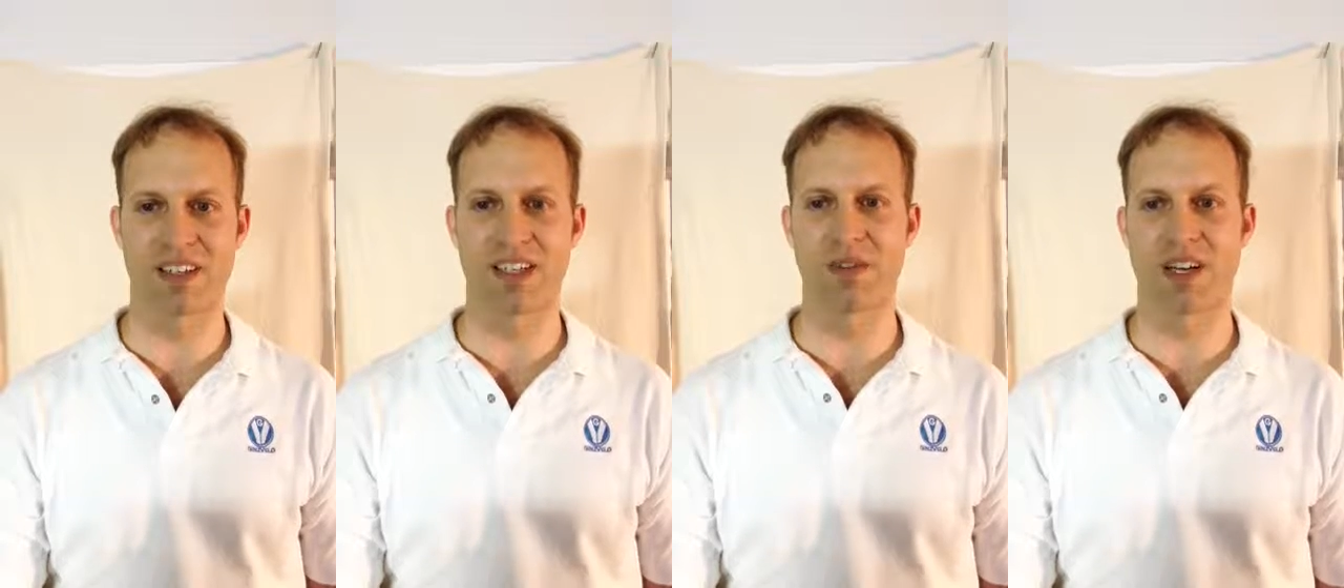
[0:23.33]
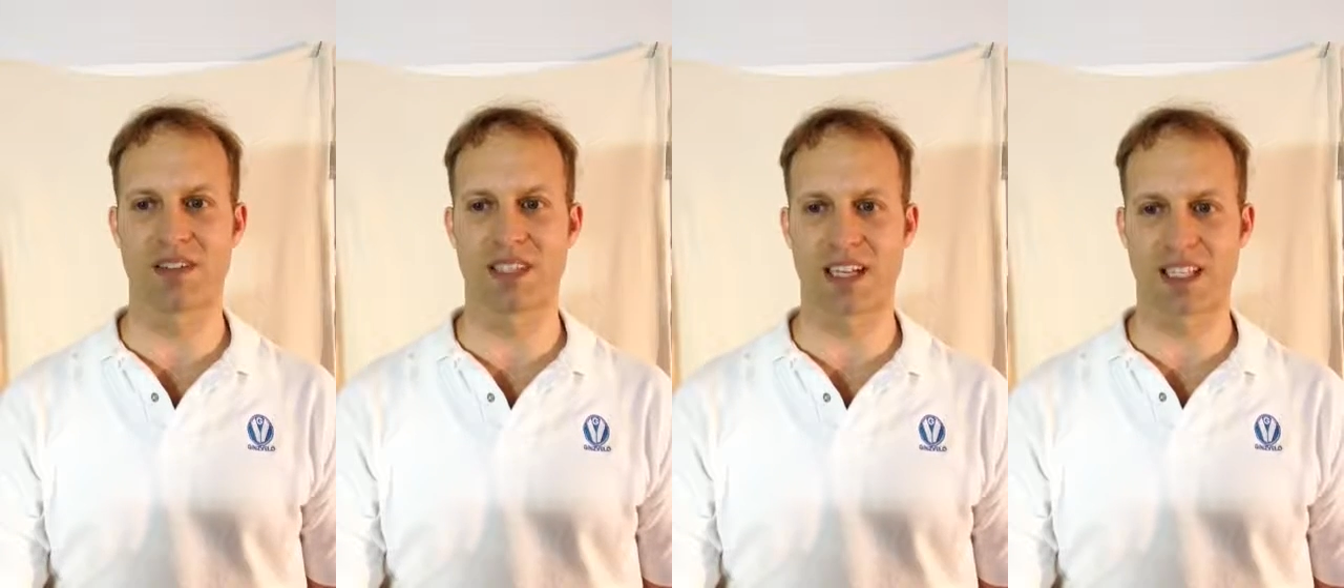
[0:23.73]

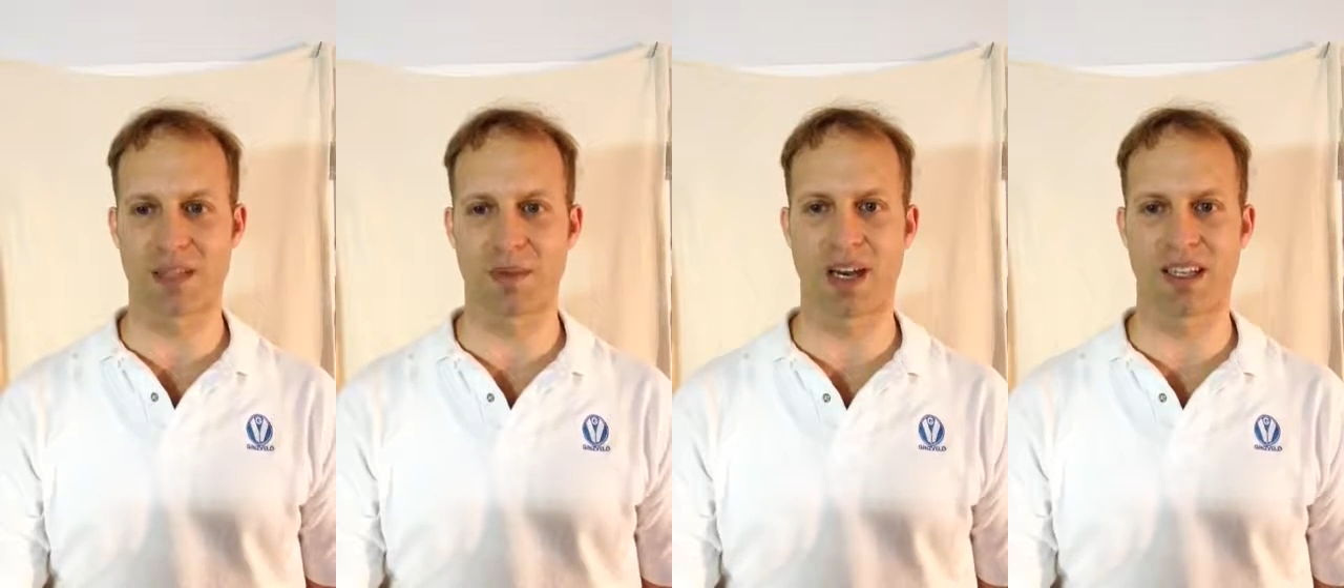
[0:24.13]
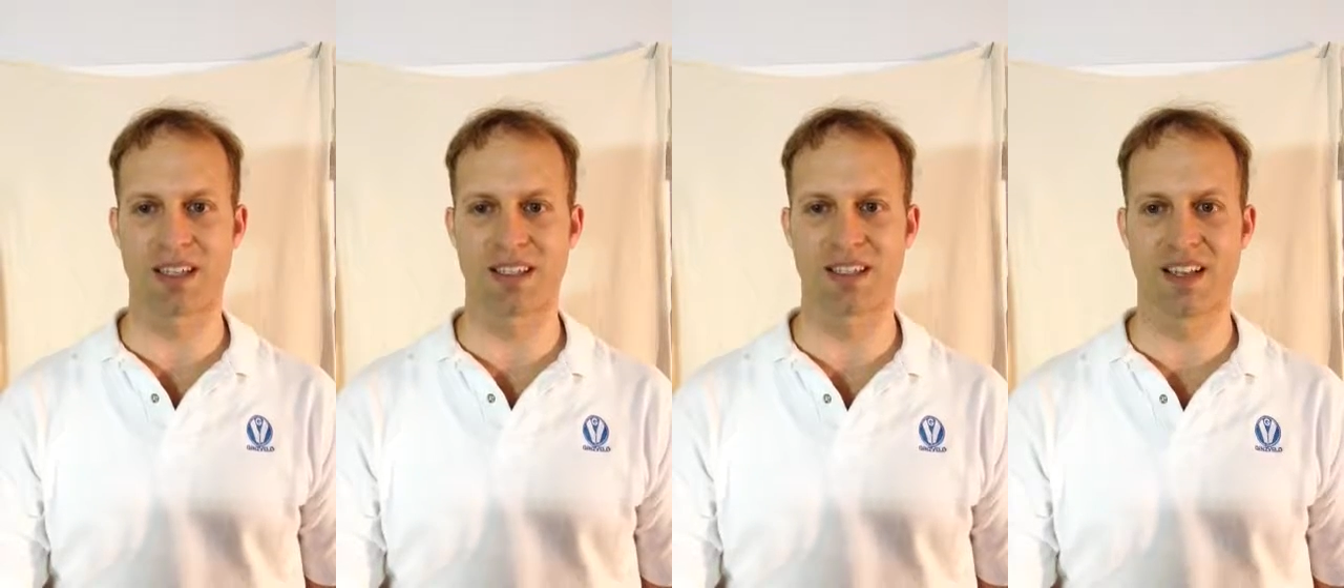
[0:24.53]
year-round cycling pod.
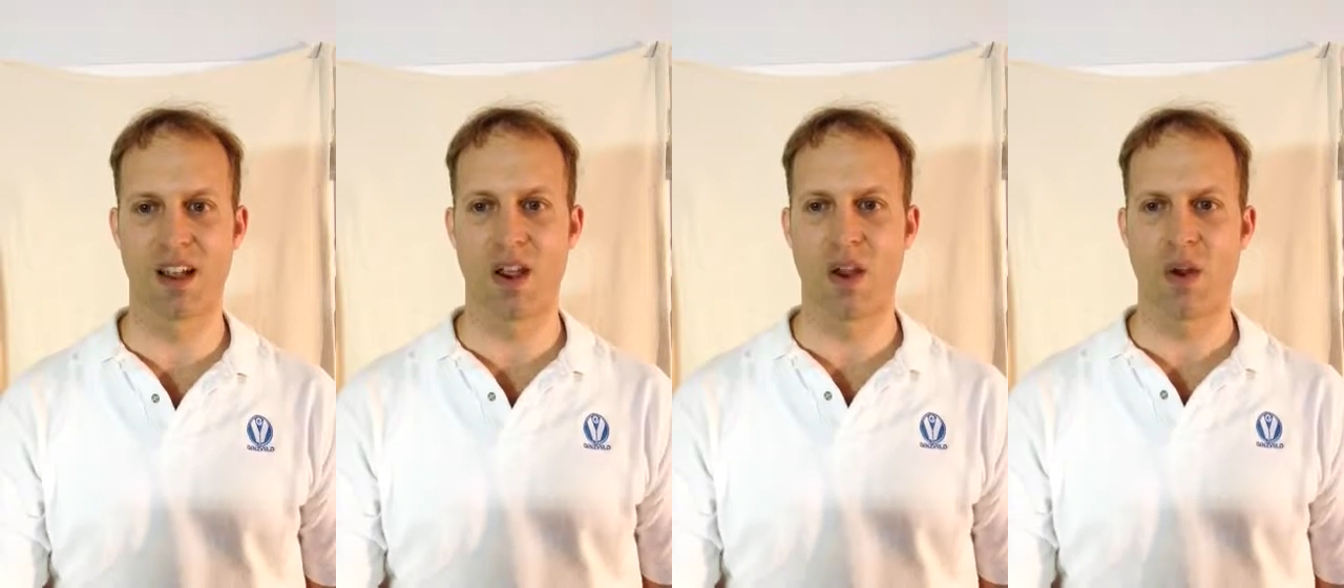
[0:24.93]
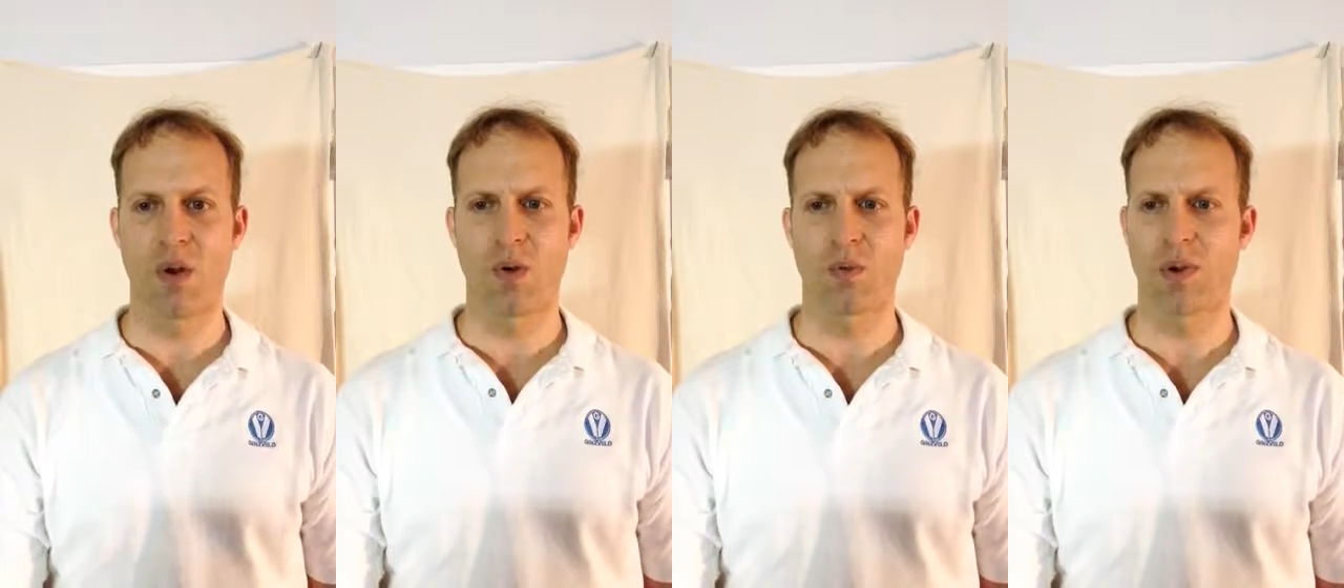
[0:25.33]

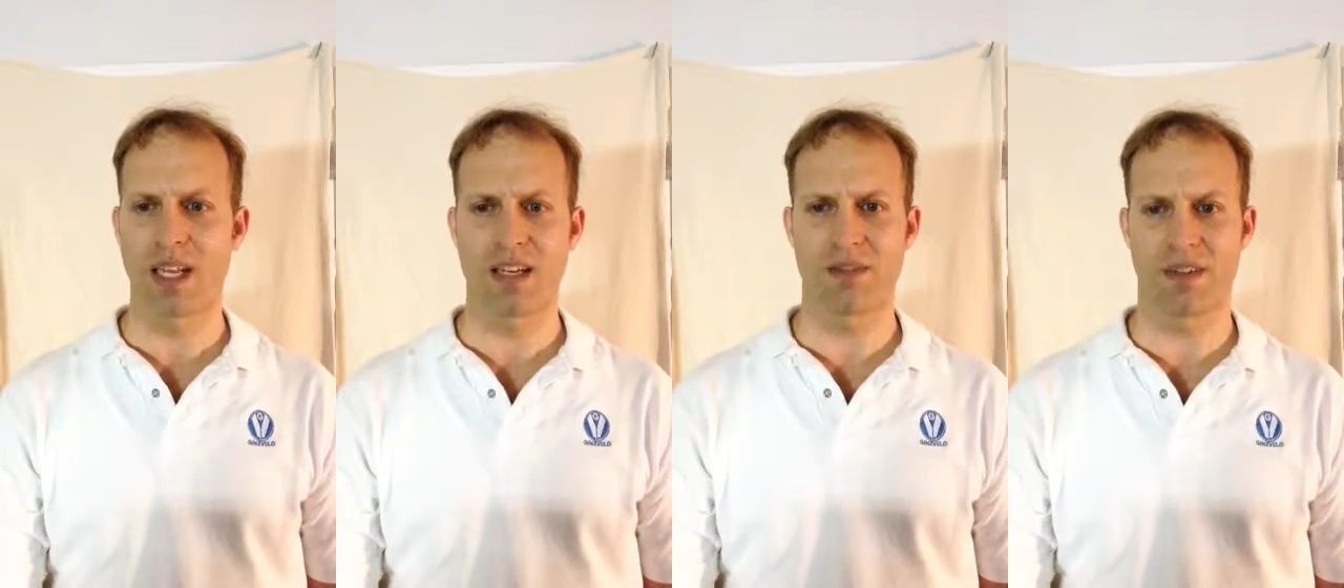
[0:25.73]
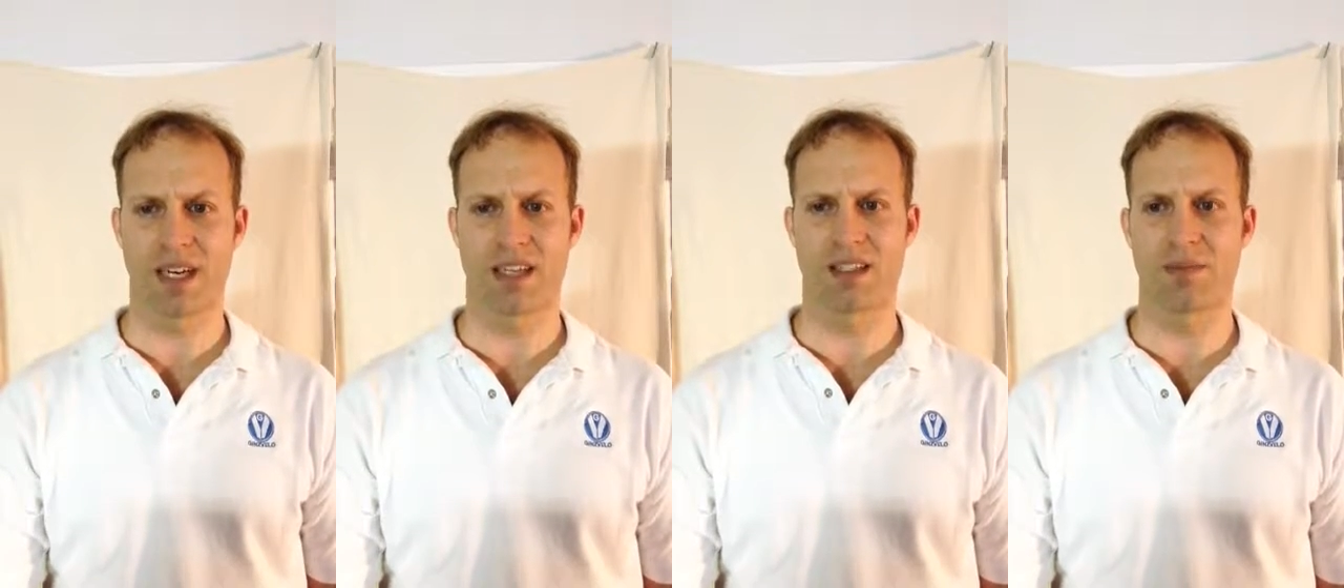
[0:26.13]
Riding a
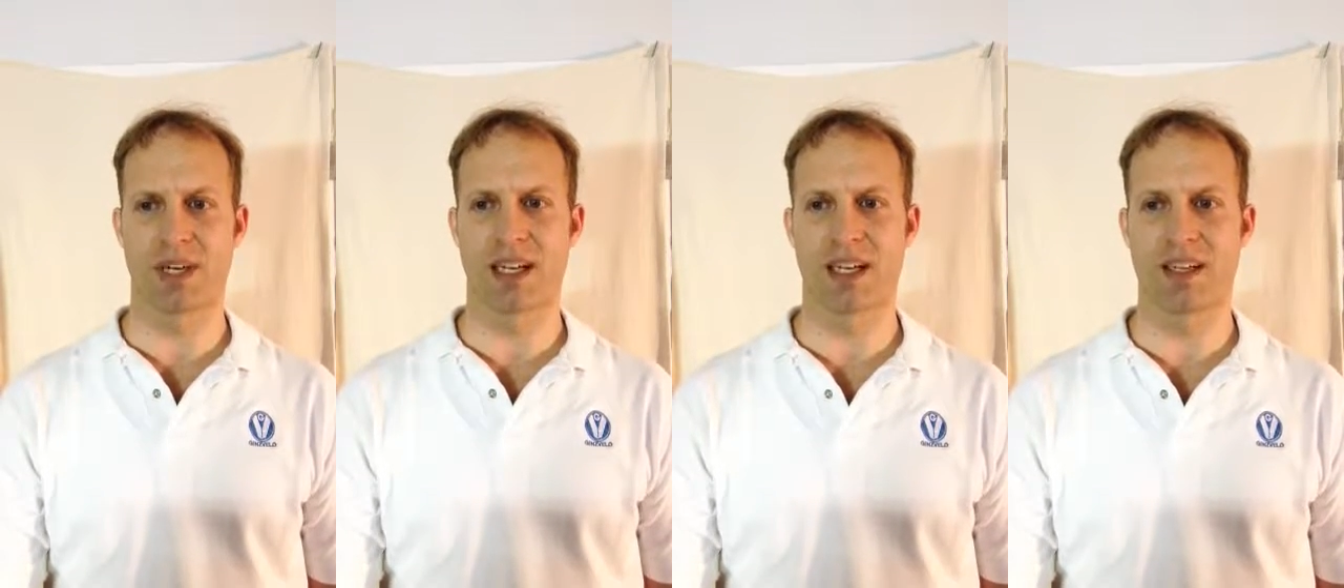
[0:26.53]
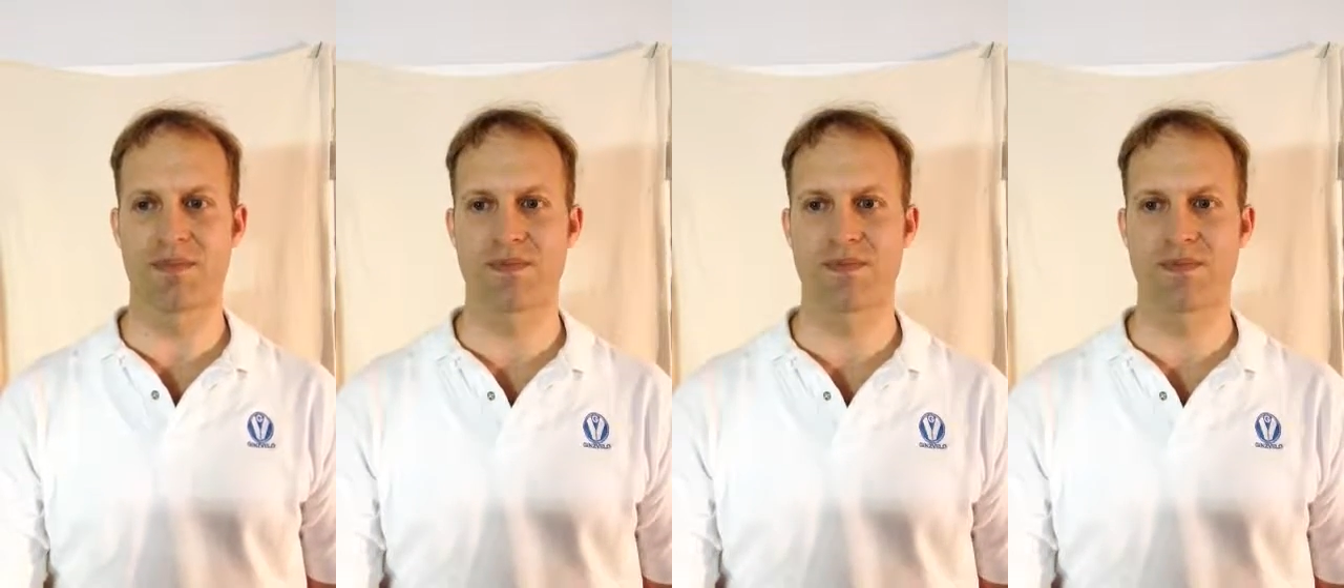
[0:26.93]
regular bike